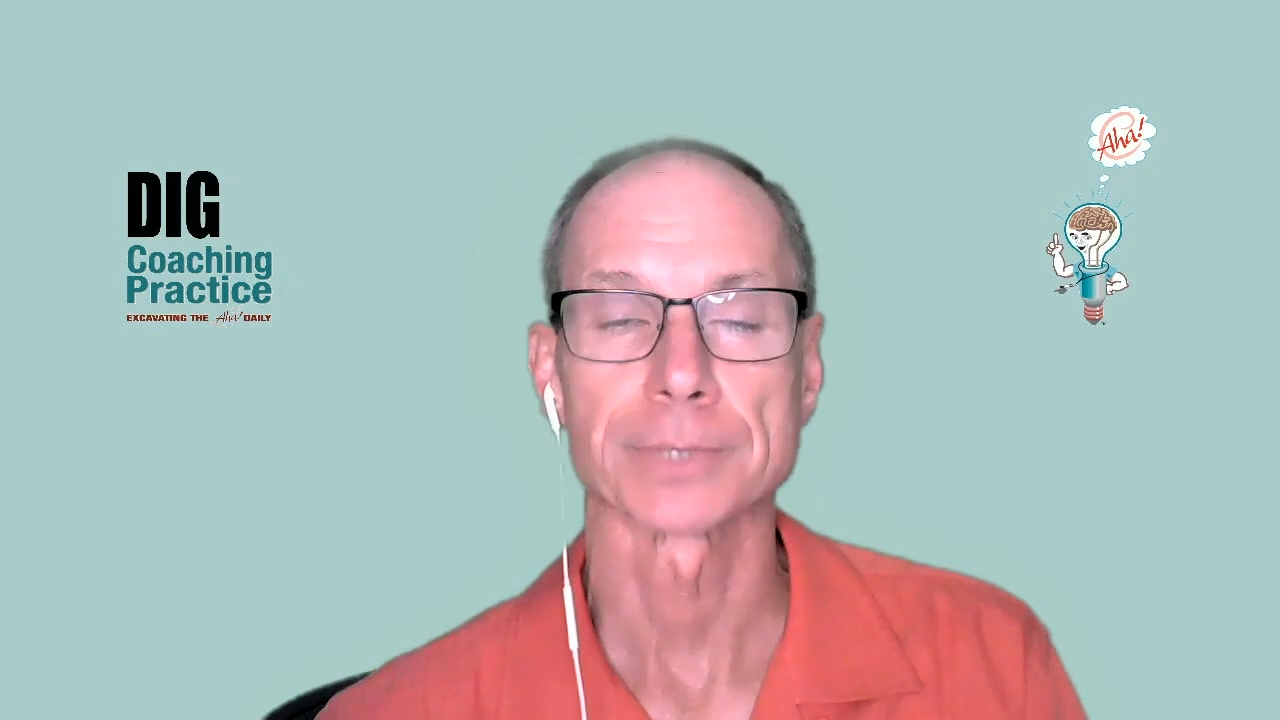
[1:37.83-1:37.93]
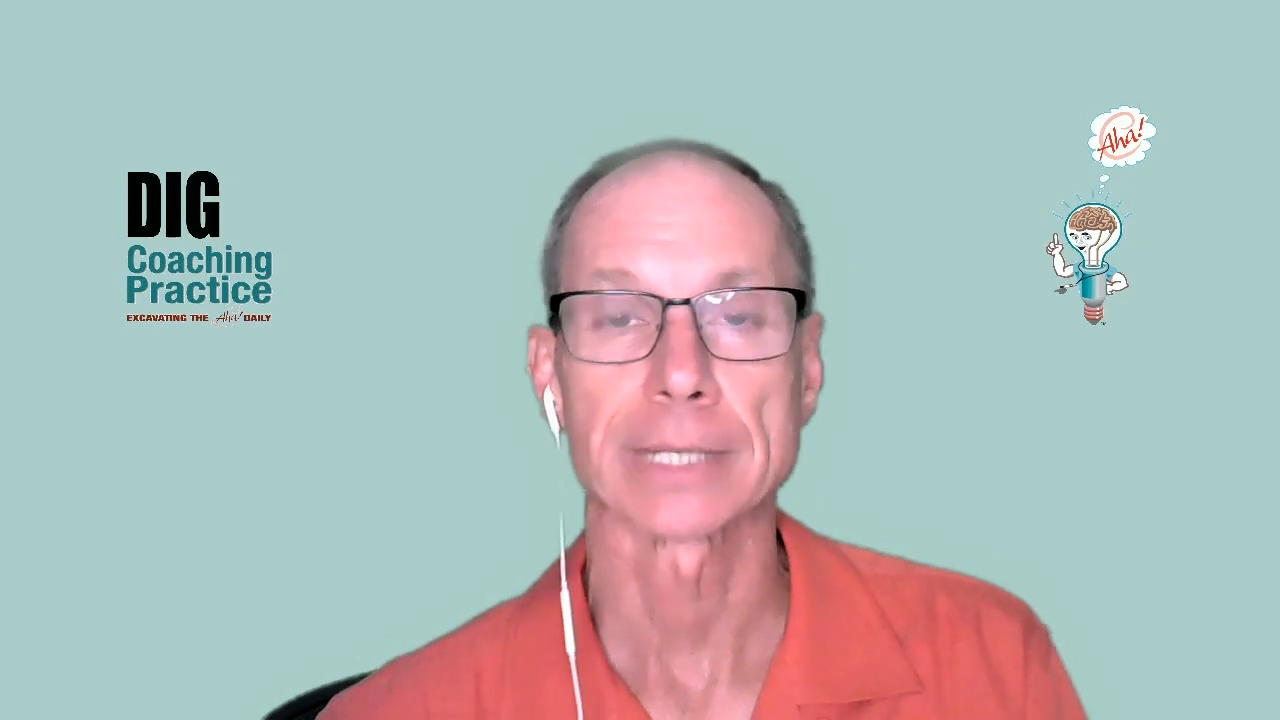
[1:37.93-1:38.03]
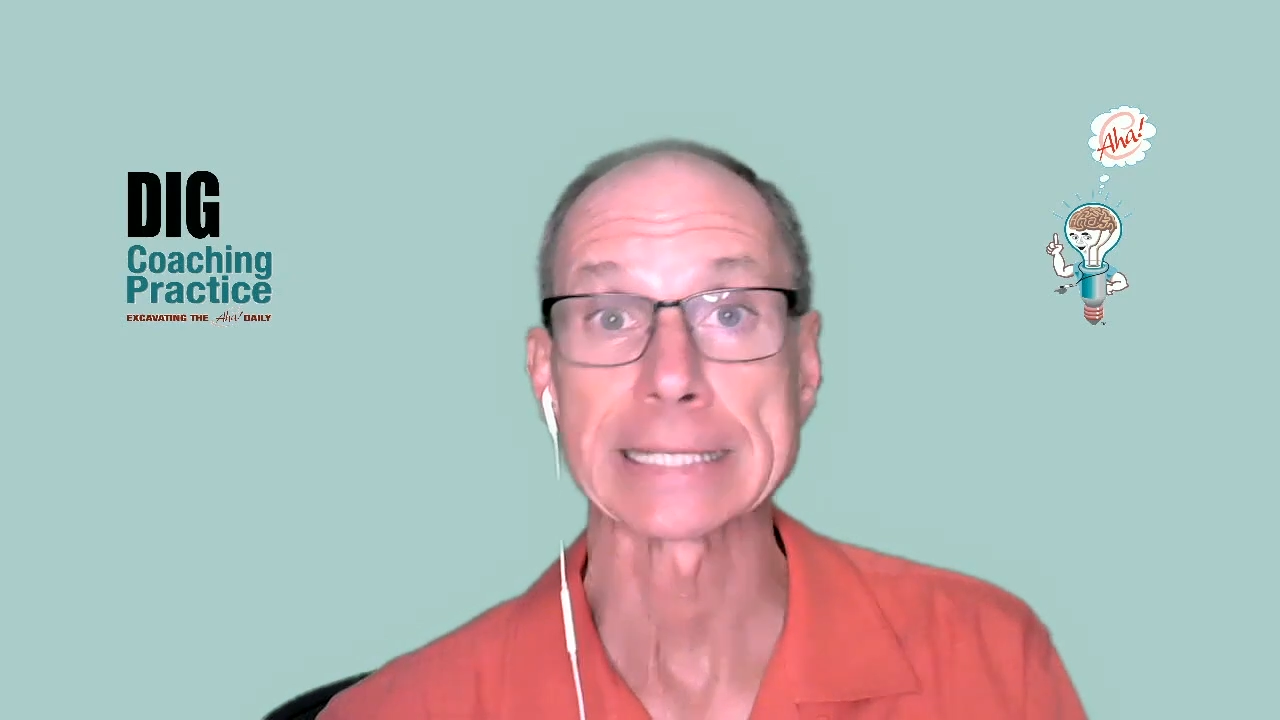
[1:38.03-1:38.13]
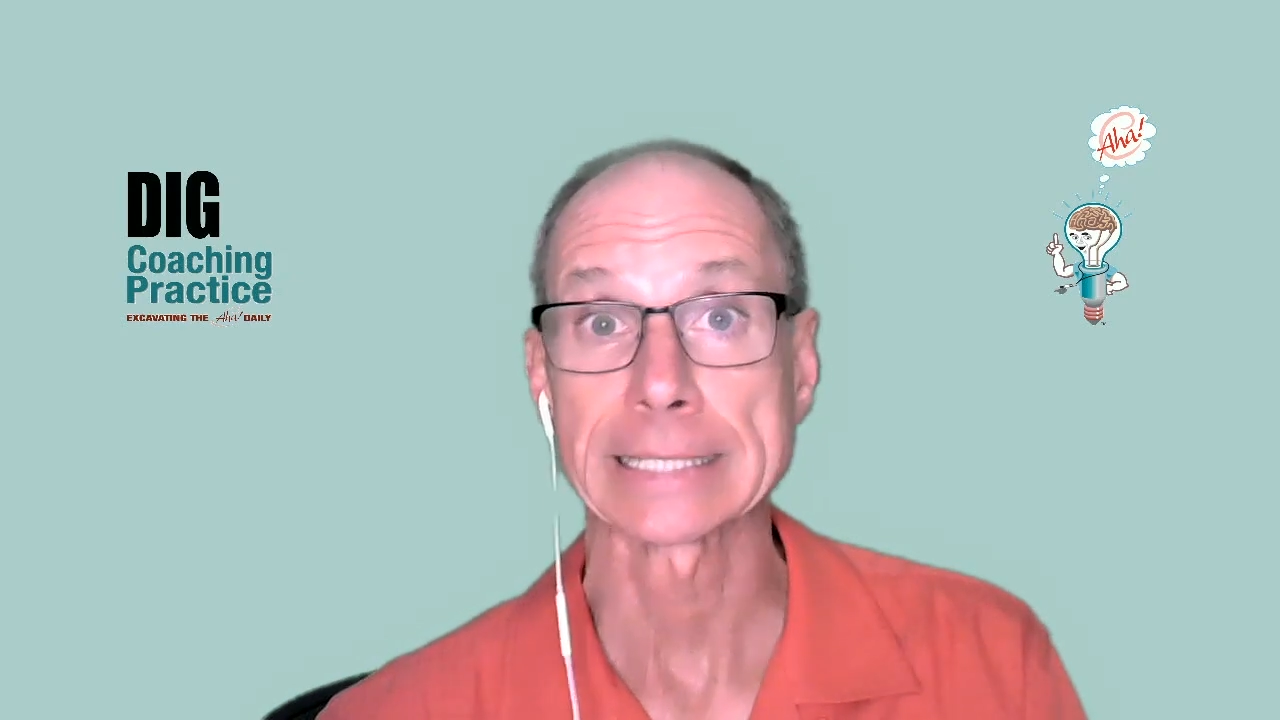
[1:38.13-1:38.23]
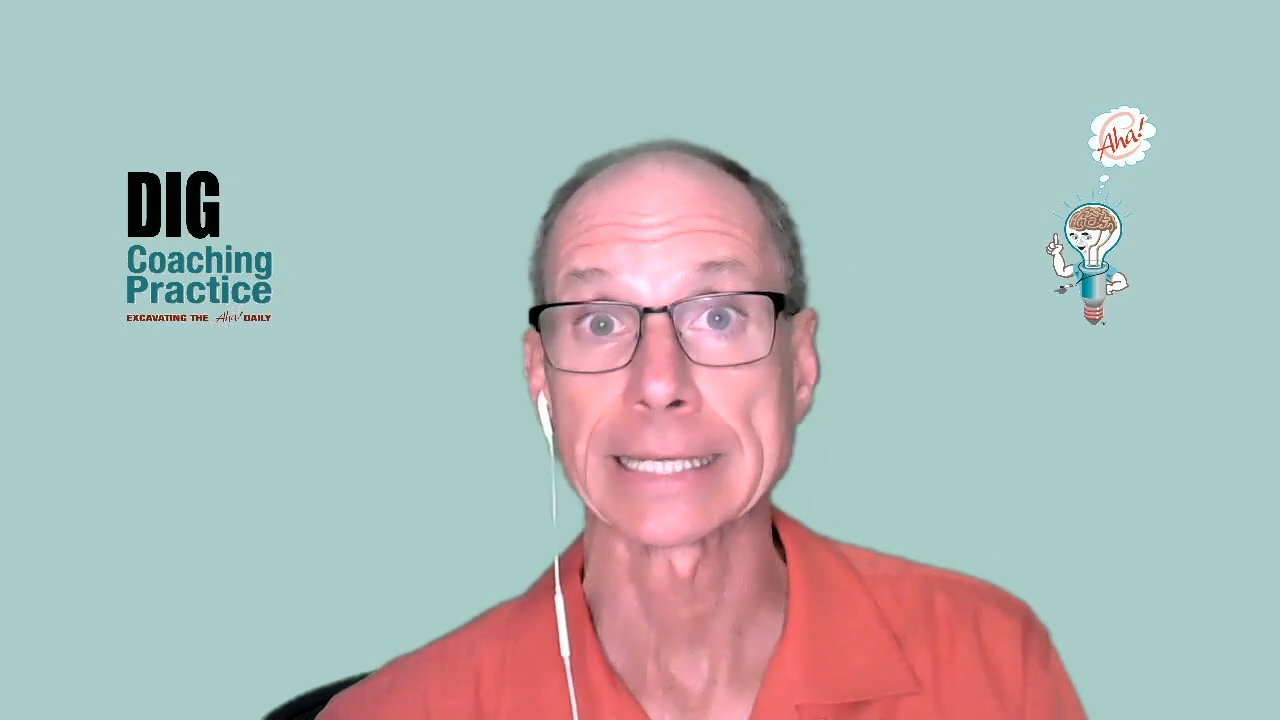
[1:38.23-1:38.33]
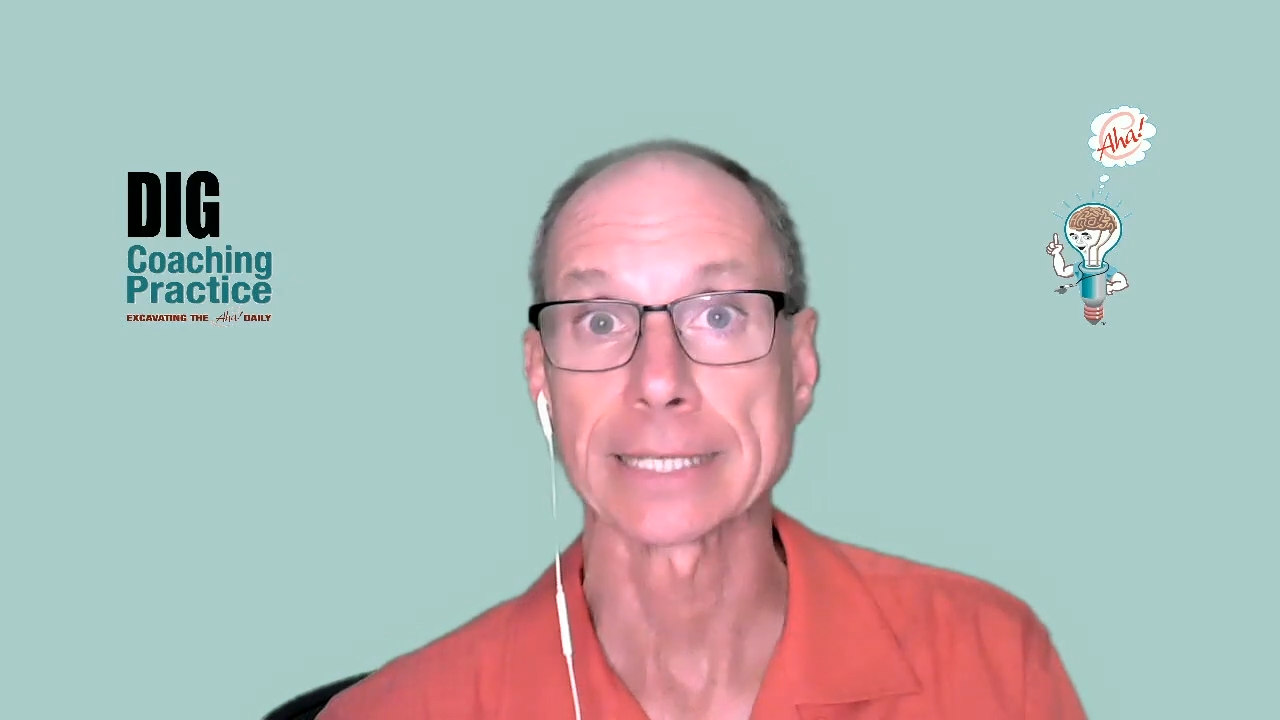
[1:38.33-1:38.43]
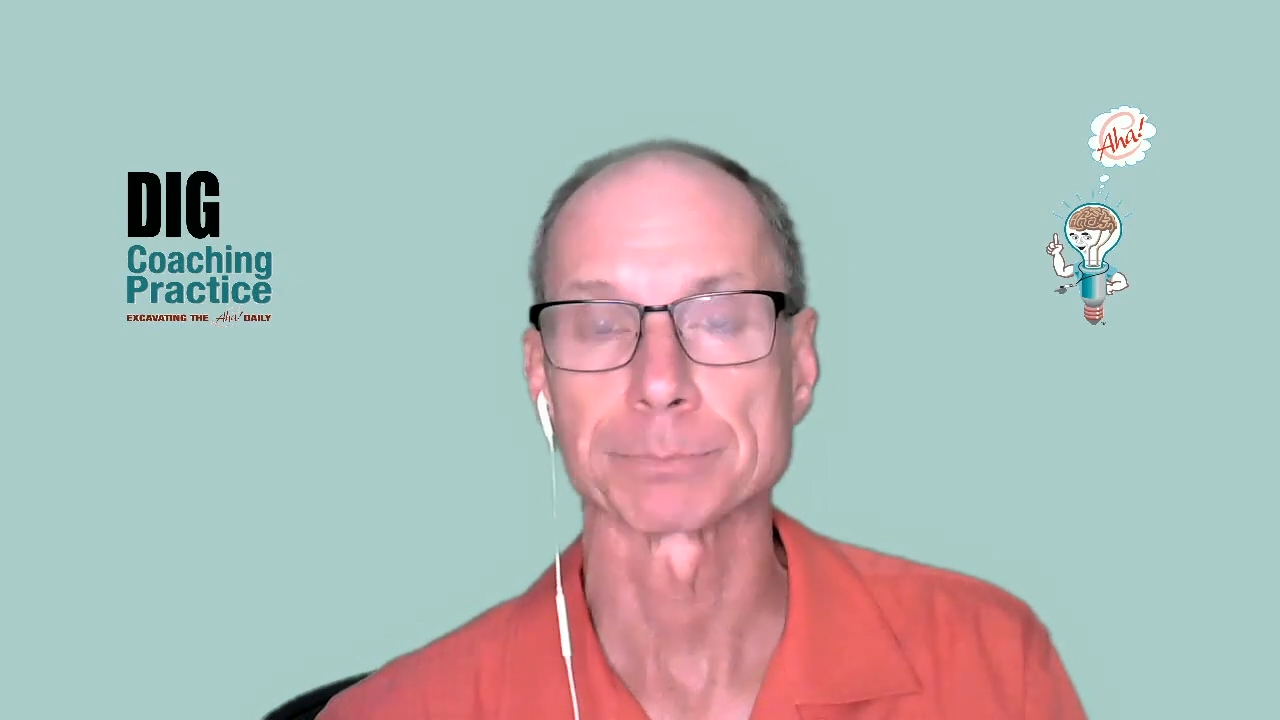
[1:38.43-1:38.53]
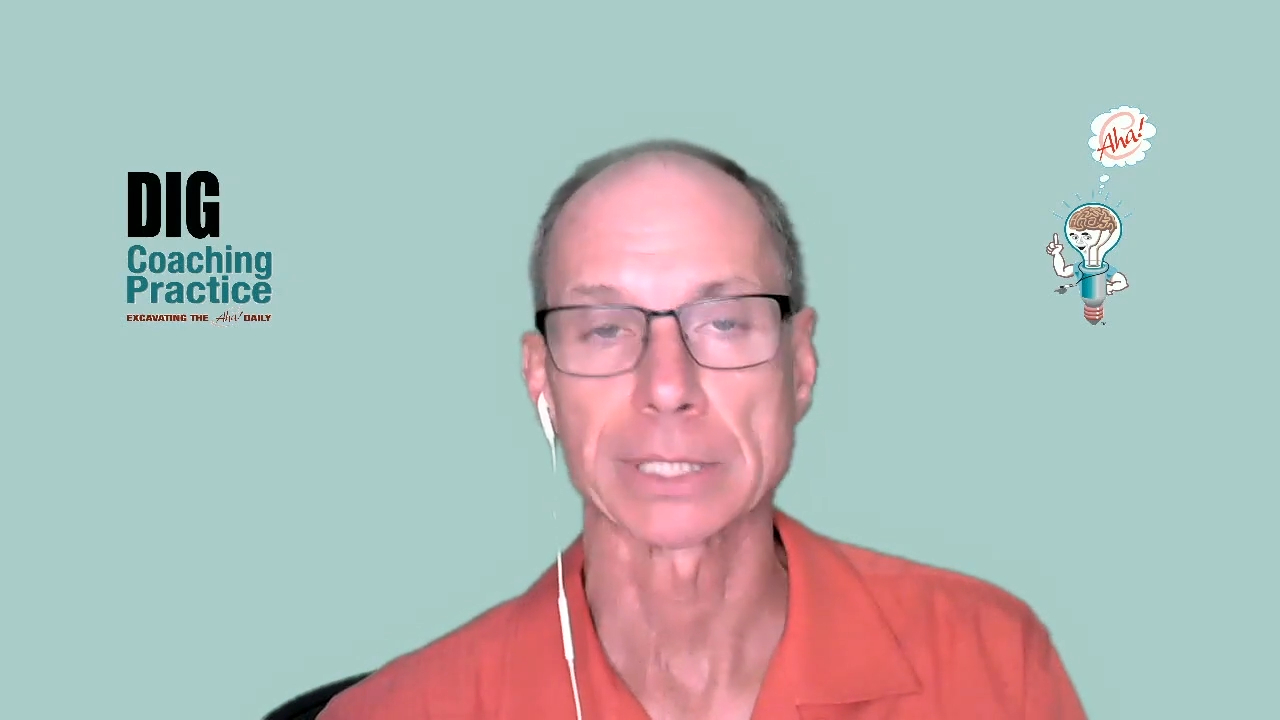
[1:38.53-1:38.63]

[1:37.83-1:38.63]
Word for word: that I take